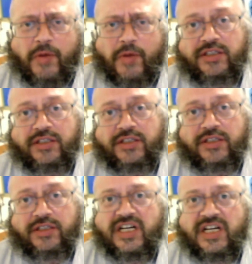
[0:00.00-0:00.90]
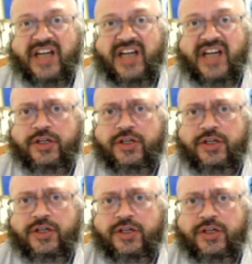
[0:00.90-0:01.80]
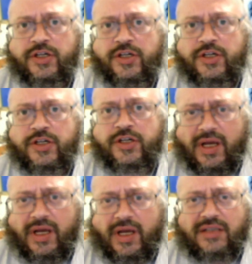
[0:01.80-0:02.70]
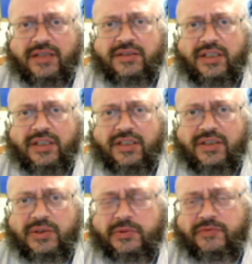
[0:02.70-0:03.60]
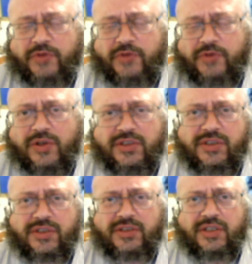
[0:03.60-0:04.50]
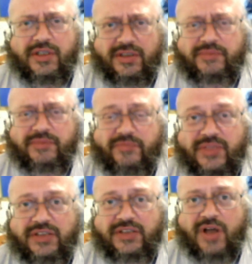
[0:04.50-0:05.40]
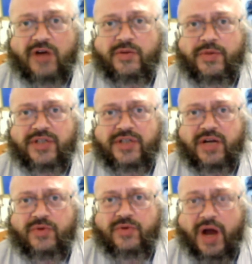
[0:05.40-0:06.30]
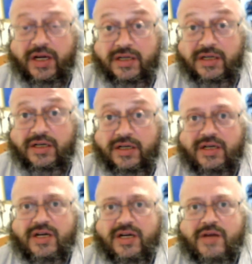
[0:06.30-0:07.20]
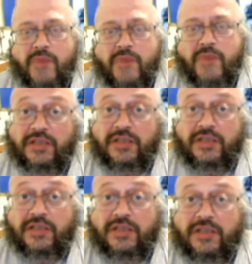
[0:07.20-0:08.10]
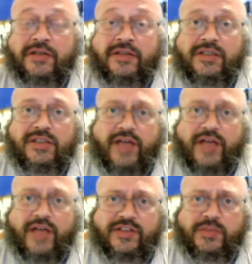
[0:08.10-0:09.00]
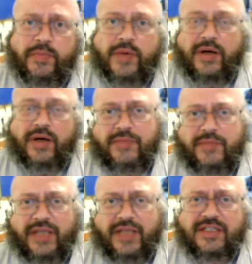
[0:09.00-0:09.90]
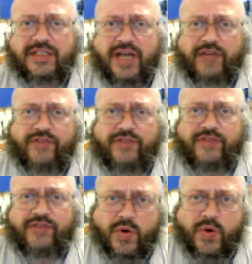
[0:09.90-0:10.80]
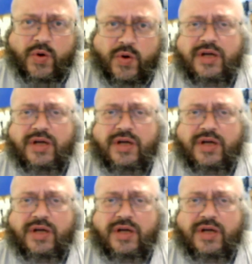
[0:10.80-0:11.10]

Palestinian nationalism, and of course, he's 100% right. But then the leftist, but that's aside from the point.